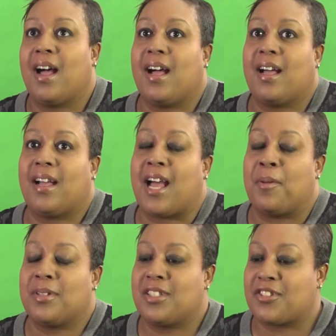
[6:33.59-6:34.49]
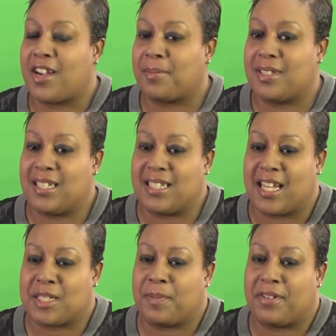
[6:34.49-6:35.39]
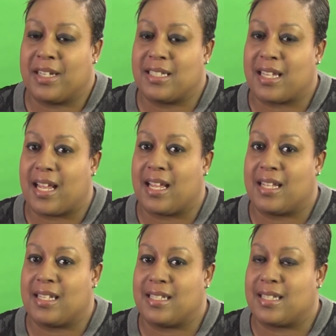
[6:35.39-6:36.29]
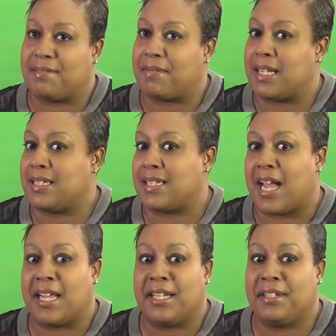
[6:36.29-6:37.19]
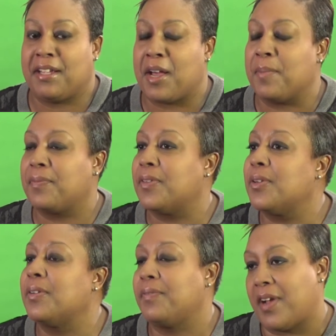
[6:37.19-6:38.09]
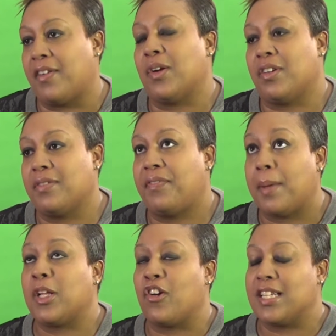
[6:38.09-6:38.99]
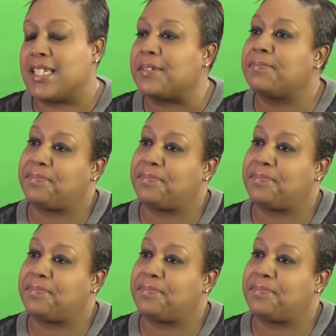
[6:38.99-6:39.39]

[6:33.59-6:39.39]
I would describe the DCI experience as exciting, helpful, and family-oriented.